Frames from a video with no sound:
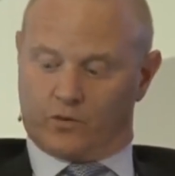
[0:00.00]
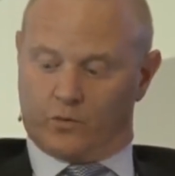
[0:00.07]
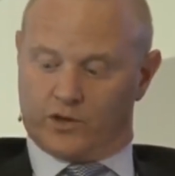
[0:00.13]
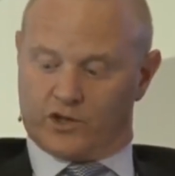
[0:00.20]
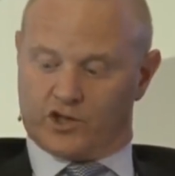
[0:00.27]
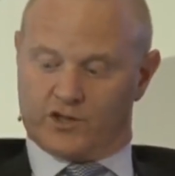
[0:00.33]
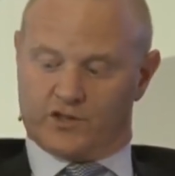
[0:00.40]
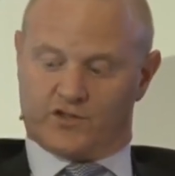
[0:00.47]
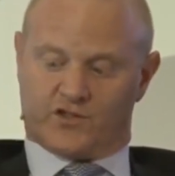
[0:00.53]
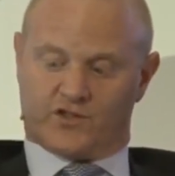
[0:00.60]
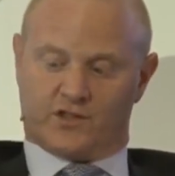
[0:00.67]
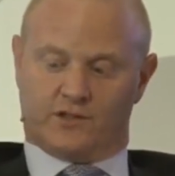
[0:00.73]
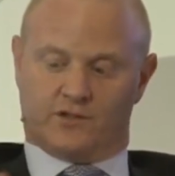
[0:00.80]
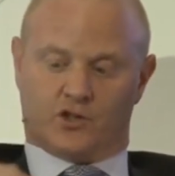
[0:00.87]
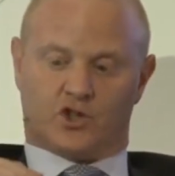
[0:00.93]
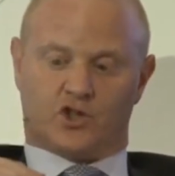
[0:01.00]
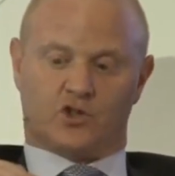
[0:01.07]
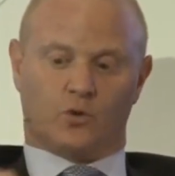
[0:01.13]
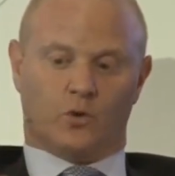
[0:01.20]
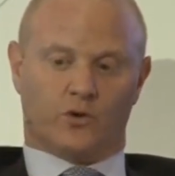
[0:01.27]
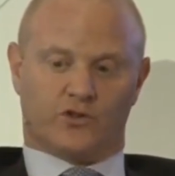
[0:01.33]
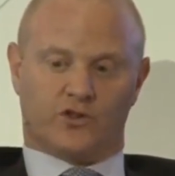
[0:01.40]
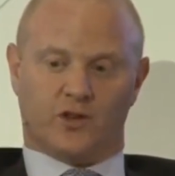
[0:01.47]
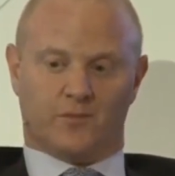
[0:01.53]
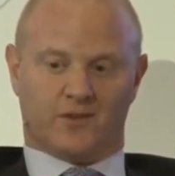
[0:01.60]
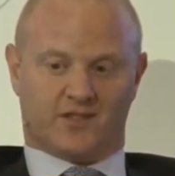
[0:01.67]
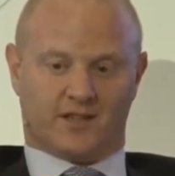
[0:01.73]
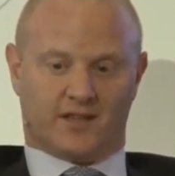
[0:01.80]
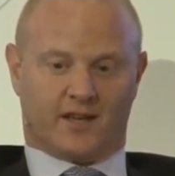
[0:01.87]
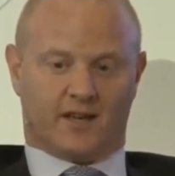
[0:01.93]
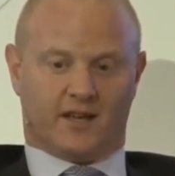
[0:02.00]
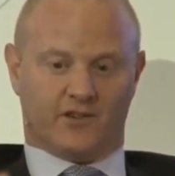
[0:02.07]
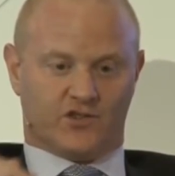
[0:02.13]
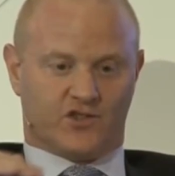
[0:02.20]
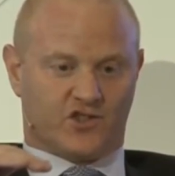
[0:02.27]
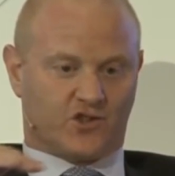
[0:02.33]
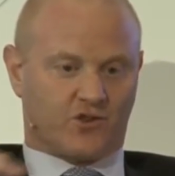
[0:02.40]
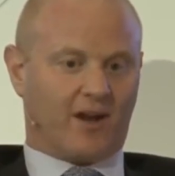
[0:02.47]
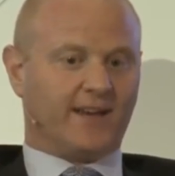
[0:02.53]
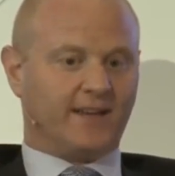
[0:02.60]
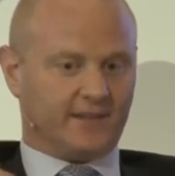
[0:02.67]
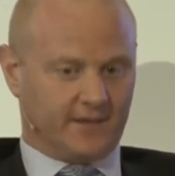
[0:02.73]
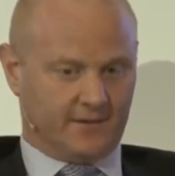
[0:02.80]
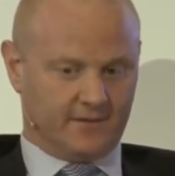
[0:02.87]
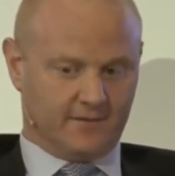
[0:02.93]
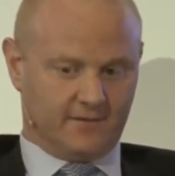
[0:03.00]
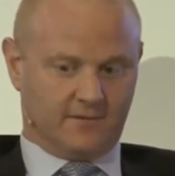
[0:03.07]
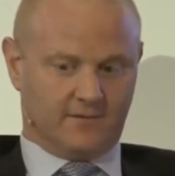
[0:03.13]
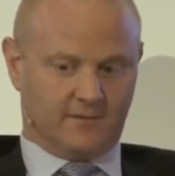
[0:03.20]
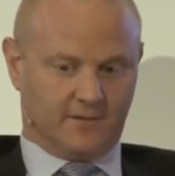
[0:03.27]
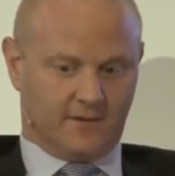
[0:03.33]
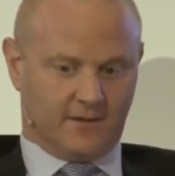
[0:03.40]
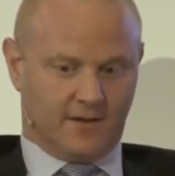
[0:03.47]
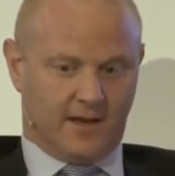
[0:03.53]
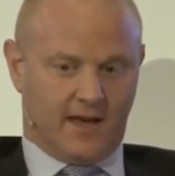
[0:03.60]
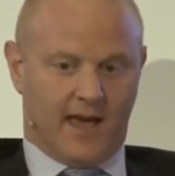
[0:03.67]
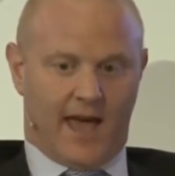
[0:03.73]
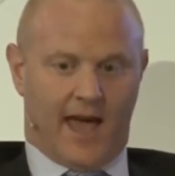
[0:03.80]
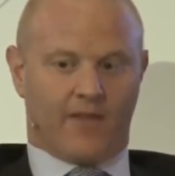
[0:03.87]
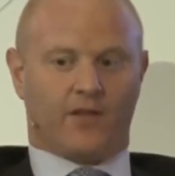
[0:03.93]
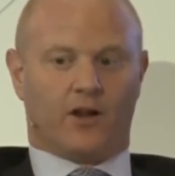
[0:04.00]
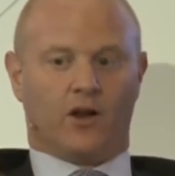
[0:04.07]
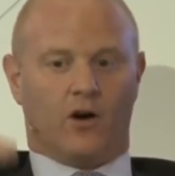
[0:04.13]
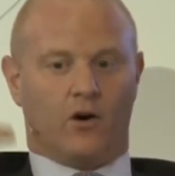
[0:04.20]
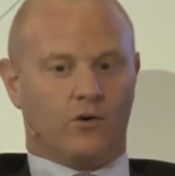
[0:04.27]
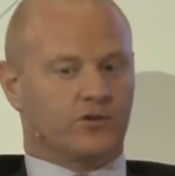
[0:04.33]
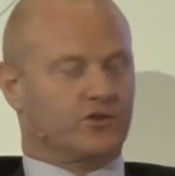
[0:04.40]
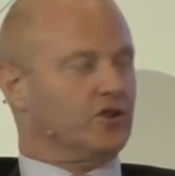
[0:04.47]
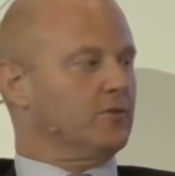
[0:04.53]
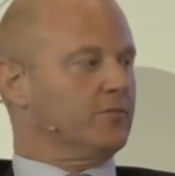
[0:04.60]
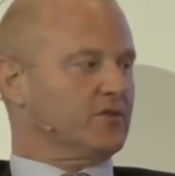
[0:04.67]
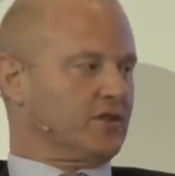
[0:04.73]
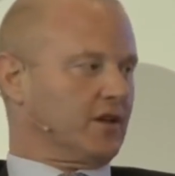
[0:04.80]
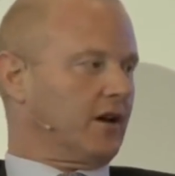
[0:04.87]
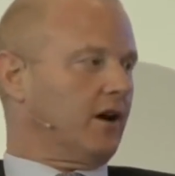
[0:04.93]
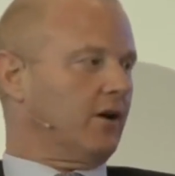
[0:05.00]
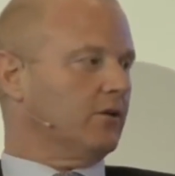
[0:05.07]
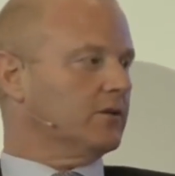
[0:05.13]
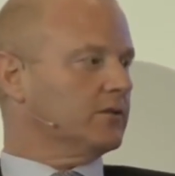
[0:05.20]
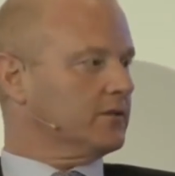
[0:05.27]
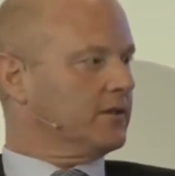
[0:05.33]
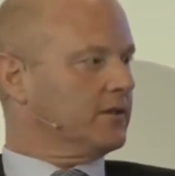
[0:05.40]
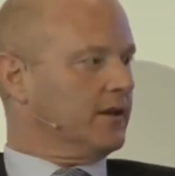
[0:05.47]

which is the short term is a constraint and the long term is the goal.